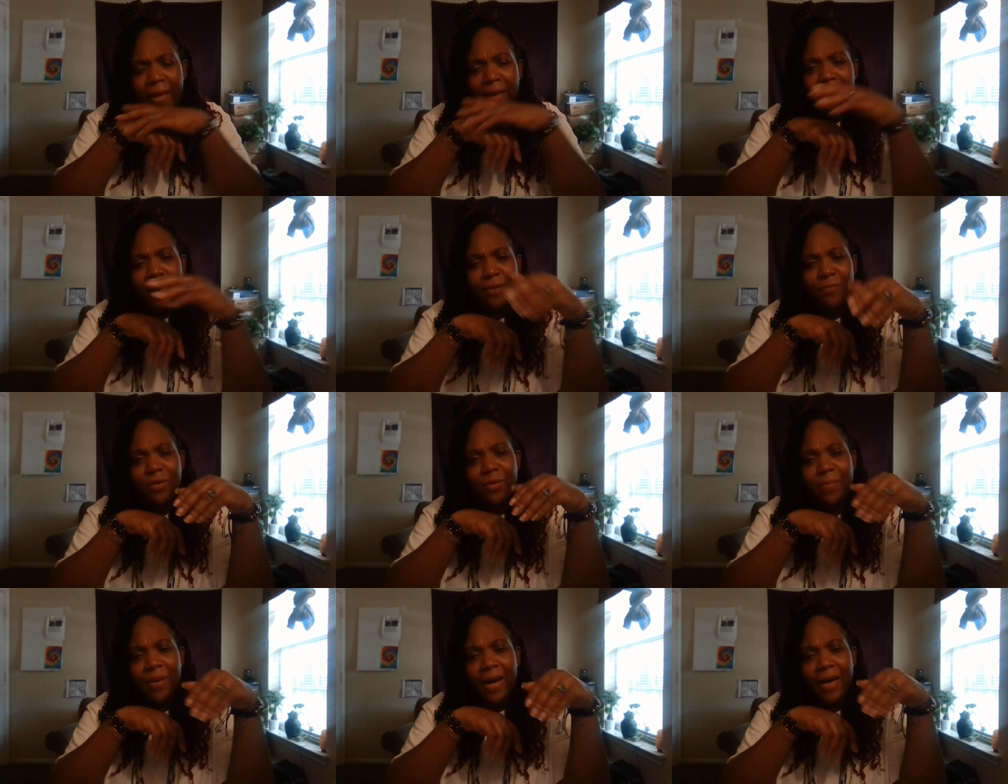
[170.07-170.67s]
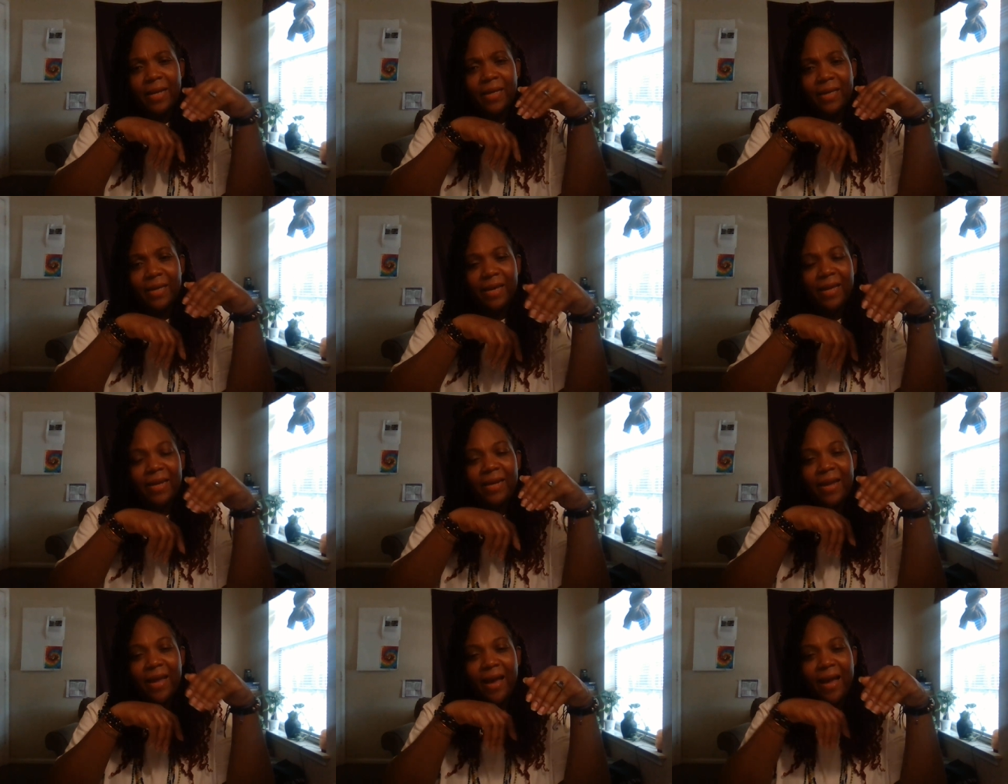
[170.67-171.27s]
Everybody
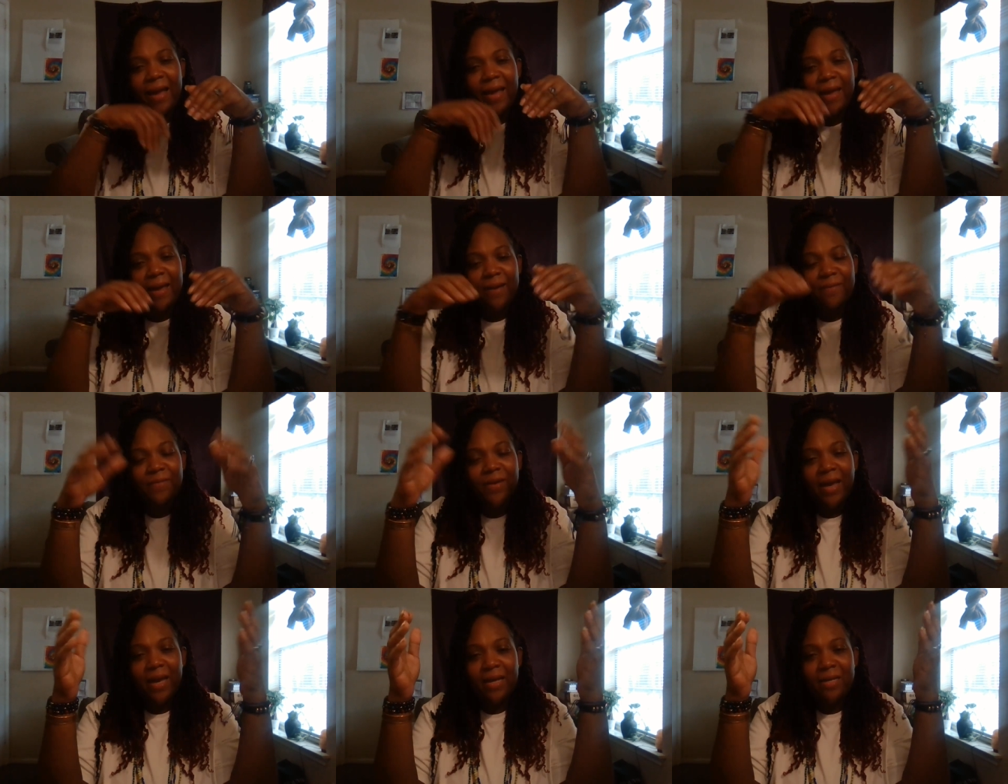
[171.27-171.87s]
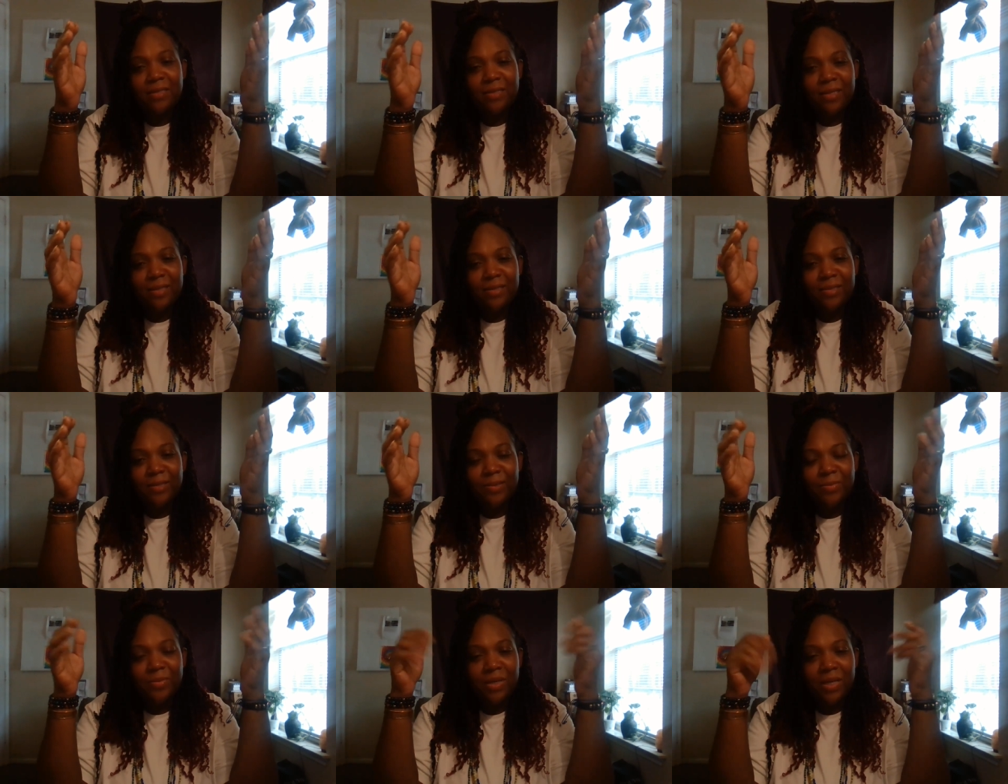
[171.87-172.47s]
cannot have access
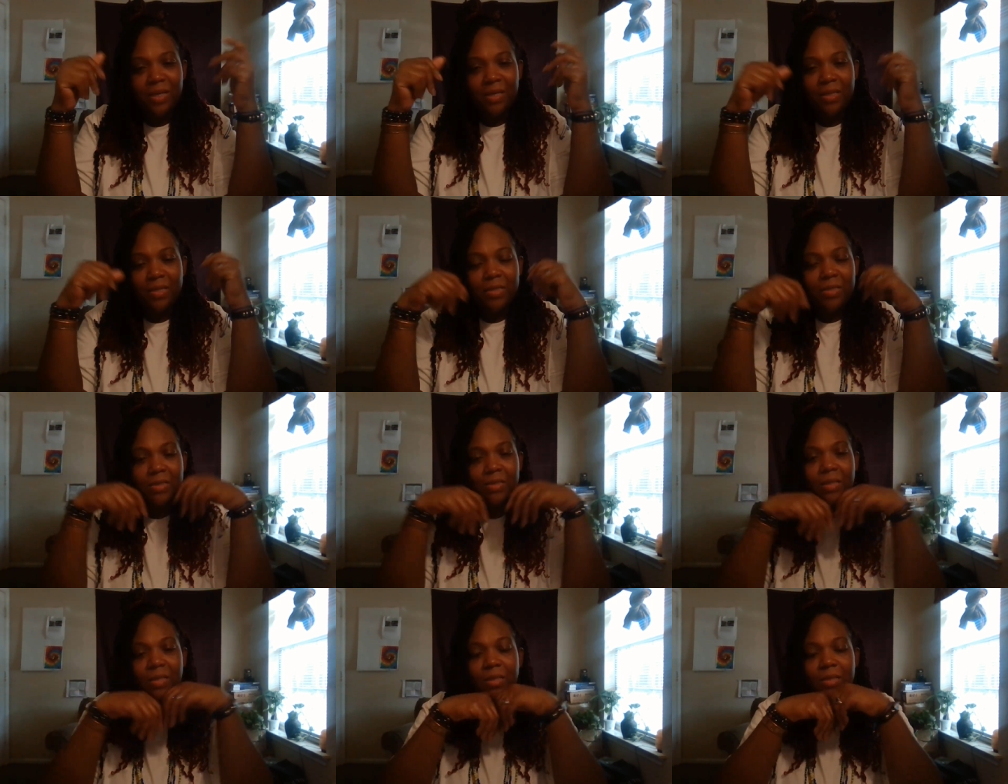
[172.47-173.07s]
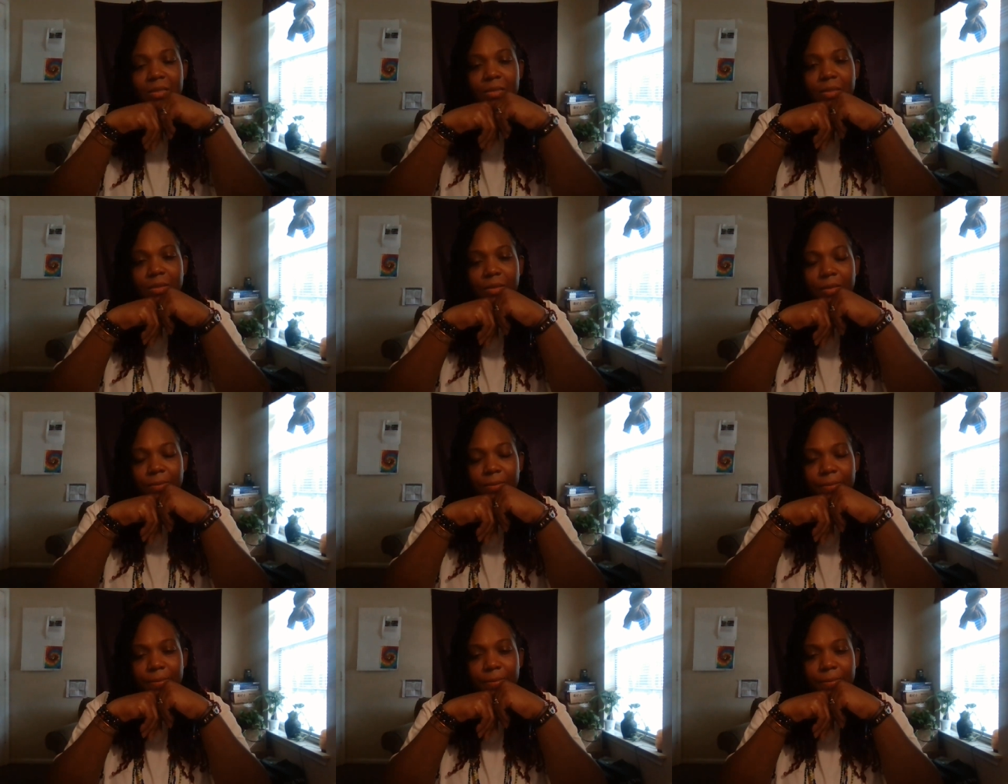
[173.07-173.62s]
to me in this season.